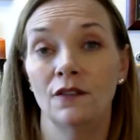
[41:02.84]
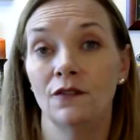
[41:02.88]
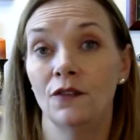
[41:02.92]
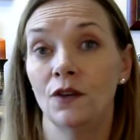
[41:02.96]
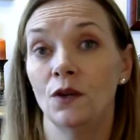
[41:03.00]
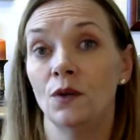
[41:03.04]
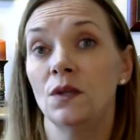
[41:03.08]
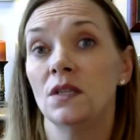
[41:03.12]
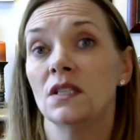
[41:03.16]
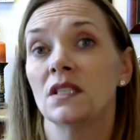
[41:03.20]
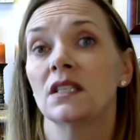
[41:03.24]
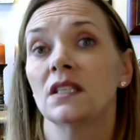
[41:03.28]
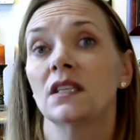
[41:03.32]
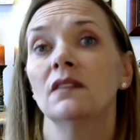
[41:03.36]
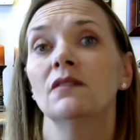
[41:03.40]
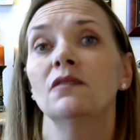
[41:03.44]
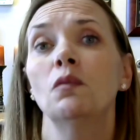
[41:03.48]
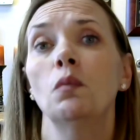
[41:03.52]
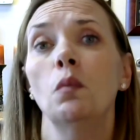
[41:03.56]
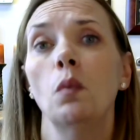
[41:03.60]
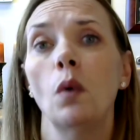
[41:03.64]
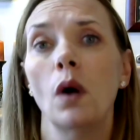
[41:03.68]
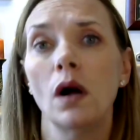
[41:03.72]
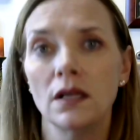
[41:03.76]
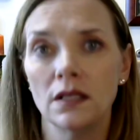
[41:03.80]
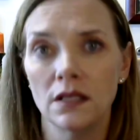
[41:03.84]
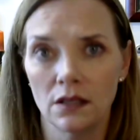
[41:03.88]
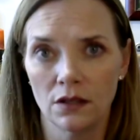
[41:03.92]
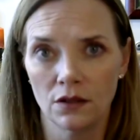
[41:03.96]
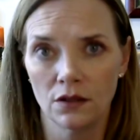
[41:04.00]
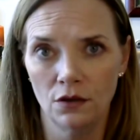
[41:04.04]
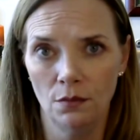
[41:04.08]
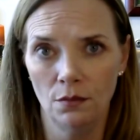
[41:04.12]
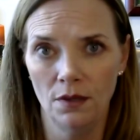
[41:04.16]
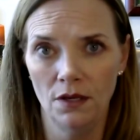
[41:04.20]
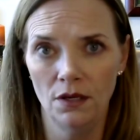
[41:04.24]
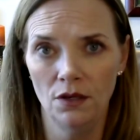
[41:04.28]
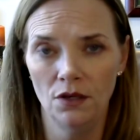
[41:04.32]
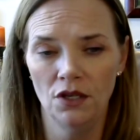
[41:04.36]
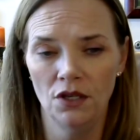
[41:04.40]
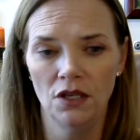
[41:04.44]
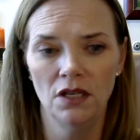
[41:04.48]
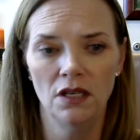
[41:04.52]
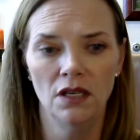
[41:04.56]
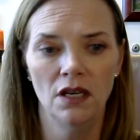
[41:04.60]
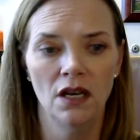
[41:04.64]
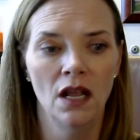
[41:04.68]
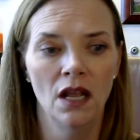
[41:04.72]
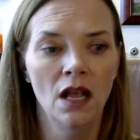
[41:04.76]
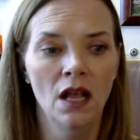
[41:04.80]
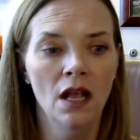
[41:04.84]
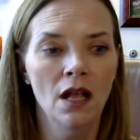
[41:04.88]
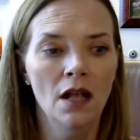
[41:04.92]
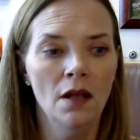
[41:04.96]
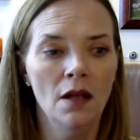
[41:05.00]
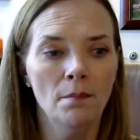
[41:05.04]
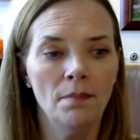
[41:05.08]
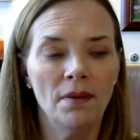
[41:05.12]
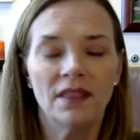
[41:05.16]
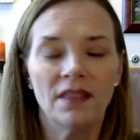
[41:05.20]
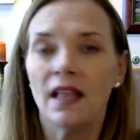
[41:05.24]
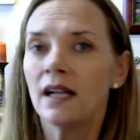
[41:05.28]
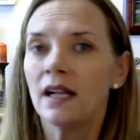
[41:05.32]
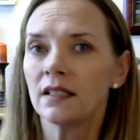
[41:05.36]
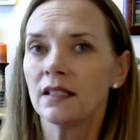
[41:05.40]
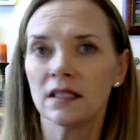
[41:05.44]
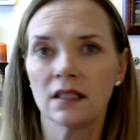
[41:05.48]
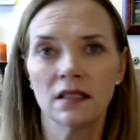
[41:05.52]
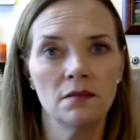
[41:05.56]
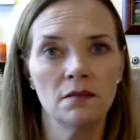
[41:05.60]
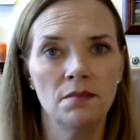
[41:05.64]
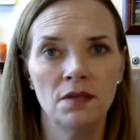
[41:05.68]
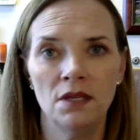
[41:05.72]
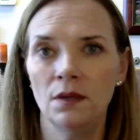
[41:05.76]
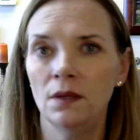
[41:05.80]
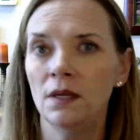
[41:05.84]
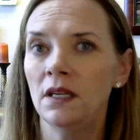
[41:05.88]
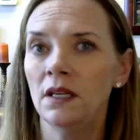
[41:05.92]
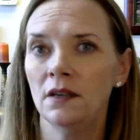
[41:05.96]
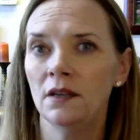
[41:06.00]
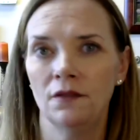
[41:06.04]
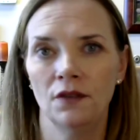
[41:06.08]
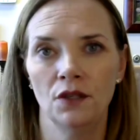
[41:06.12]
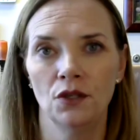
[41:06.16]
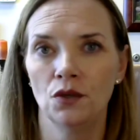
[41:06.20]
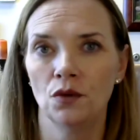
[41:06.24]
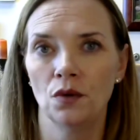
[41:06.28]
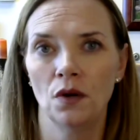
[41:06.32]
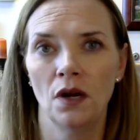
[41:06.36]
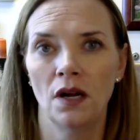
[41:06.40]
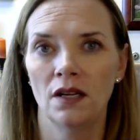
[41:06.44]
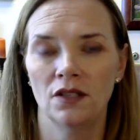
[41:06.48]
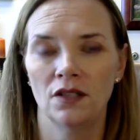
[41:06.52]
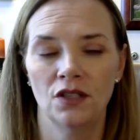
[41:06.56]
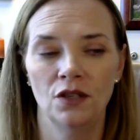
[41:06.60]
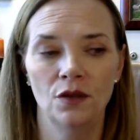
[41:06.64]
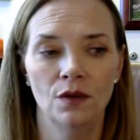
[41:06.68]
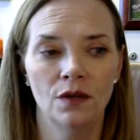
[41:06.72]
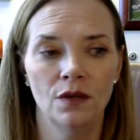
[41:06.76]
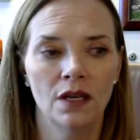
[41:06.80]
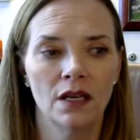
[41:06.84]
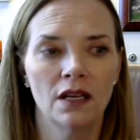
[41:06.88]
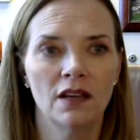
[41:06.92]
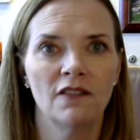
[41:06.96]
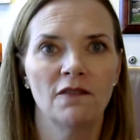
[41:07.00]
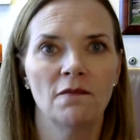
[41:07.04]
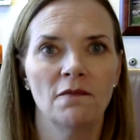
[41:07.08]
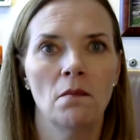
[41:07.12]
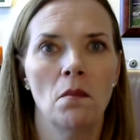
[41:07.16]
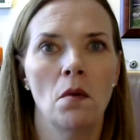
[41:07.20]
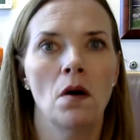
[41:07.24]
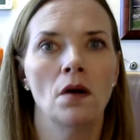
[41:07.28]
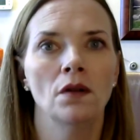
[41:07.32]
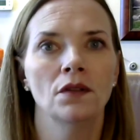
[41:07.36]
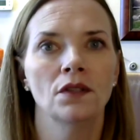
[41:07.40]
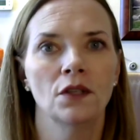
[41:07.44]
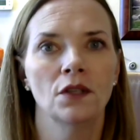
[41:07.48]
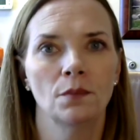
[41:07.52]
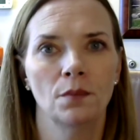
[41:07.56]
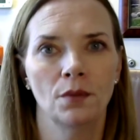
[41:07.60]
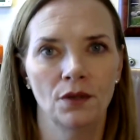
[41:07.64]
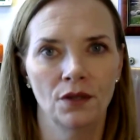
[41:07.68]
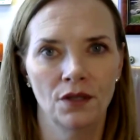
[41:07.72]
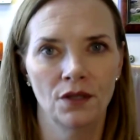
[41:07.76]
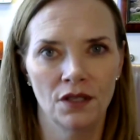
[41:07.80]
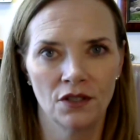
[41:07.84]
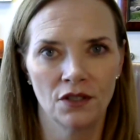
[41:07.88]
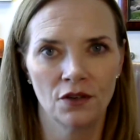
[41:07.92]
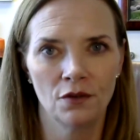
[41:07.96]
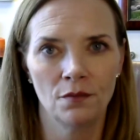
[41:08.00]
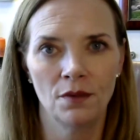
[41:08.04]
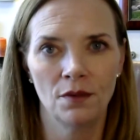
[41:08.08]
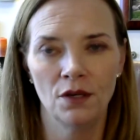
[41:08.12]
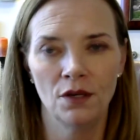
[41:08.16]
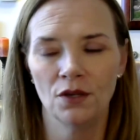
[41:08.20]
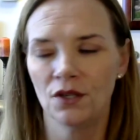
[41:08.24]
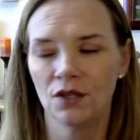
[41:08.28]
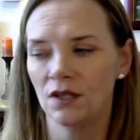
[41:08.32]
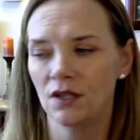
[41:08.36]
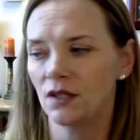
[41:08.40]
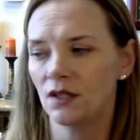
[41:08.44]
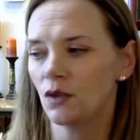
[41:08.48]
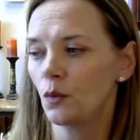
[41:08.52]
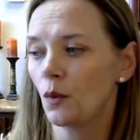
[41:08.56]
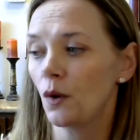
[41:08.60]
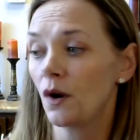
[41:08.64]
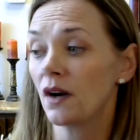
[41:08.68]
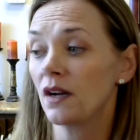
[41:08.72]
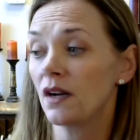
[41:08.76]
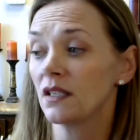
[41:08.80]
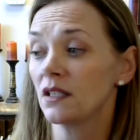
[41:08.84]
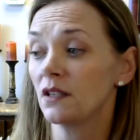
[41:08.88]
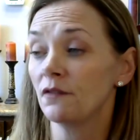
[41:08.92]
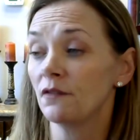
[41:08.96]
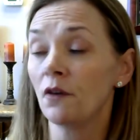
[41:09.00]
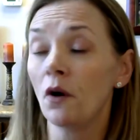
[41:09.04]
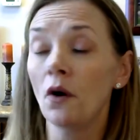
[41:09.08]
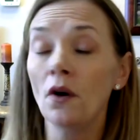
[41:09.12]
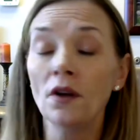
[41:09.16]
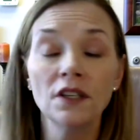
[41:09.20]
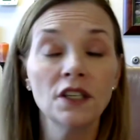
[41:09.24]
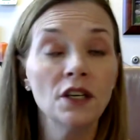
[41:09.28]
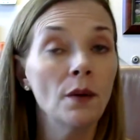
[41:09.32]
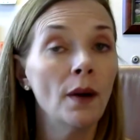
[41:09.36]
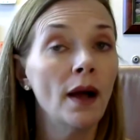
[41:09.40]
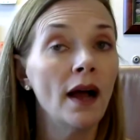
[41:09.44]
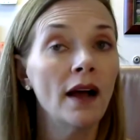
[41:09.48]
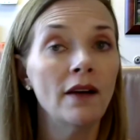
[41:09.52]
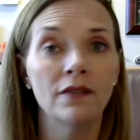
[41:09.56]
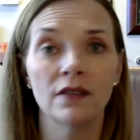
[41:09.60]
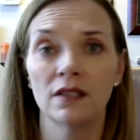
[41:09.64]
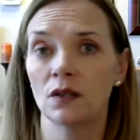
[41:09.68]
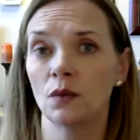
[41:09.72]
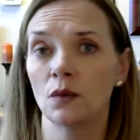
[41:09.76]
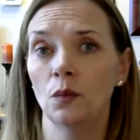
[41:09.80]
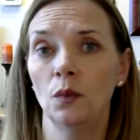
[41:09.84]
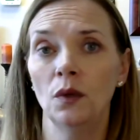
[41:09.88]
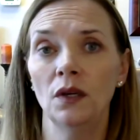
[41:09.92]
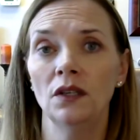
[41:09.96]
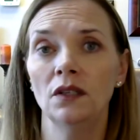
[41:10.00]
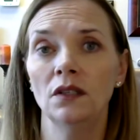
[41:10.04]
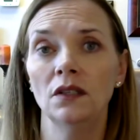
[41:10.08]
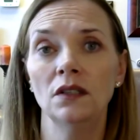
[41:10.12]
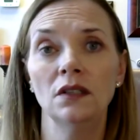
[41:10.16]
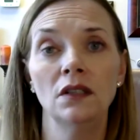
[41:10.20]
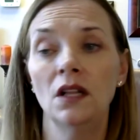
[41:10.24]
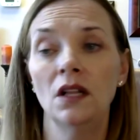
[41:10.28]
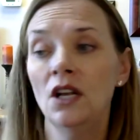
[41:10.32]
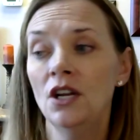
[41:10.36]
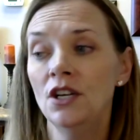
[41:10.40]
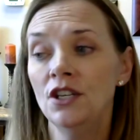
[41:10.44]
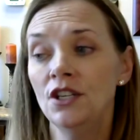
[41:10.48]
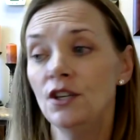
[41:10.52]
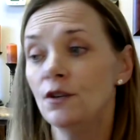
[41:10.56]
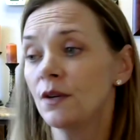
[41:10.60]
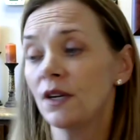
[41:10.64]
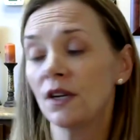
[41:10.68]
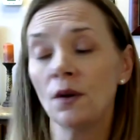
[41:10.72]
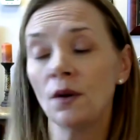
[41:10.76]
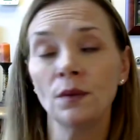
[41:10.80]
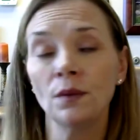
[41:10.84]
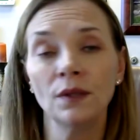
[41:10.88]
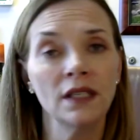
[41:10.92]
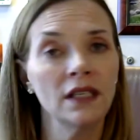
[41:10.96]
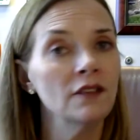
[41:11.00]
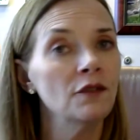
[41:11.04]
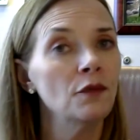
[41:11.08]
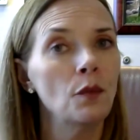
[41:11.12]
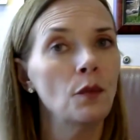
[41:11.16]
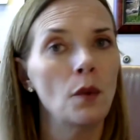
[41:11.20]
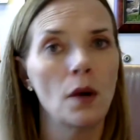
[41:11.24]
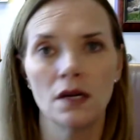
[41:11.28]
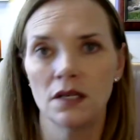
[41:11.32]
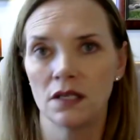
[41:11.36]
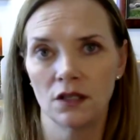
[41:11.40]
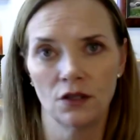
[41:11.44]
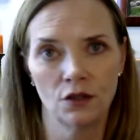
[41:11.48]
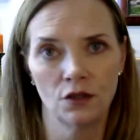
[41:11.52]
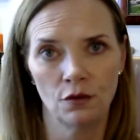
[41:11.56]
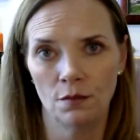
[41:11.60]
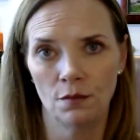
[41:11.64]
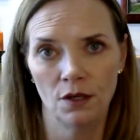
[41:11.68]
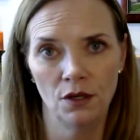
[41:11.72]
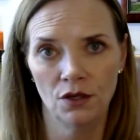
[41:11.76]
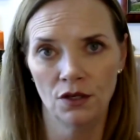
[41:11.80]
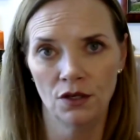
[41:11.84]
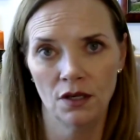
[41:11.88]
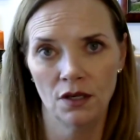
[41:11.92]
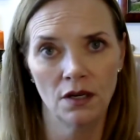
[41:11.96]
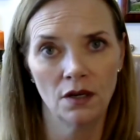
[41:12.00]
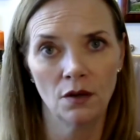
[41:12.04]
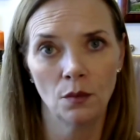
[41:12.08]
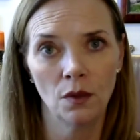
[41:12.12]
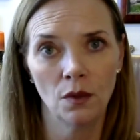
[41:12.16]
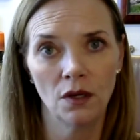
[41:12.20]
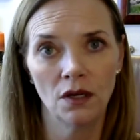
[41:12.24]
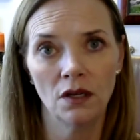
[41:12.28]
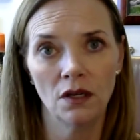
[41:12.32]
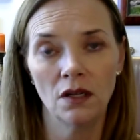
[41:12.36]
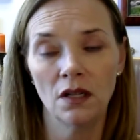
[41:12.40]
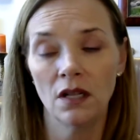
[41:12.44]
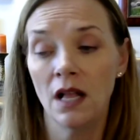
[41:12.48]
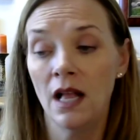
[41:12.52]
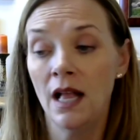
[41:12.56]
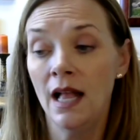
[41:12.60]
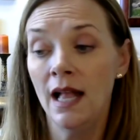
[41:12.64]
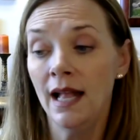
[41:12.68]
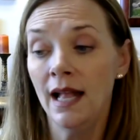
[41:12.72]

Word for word: if you just give one distribution. But that's the beauty of a trust. You can give multiple distributions, whereas if all you have is a will, you can only give one distribution in a will.